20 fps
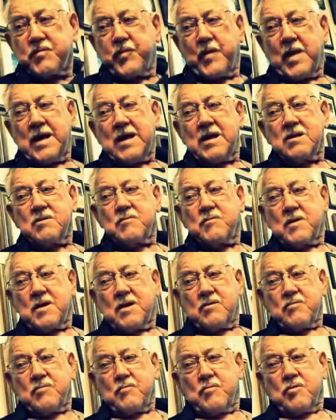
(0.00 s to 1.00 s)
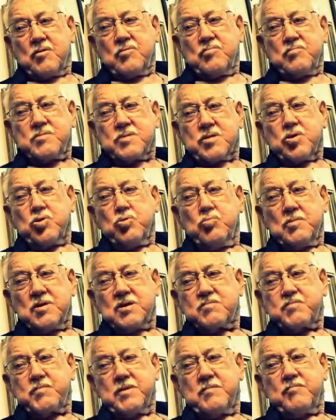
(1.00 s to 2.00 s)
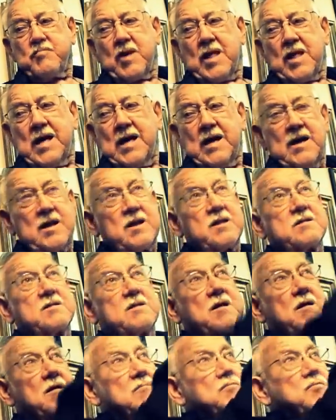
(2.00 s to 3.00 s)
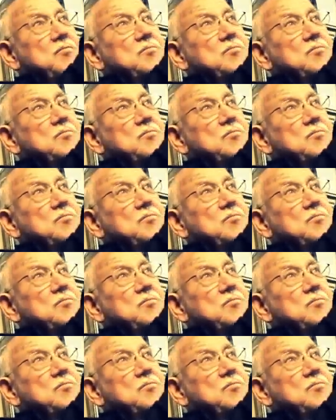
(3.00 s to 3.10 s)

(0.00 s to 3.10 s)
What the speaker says: flying around the room, so you must be blind. So there's